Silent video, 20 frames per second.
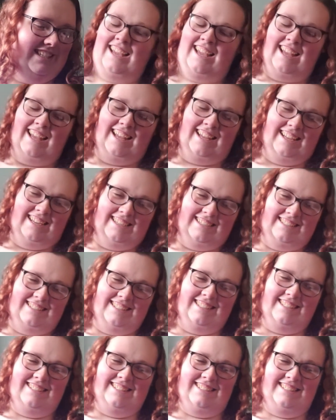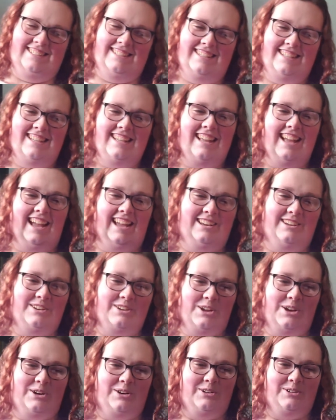and I
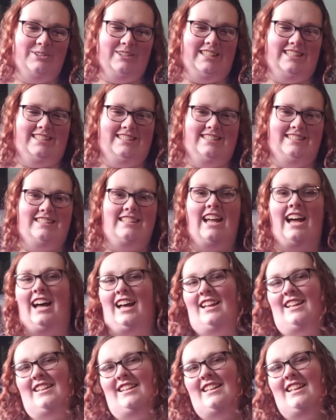know he's not.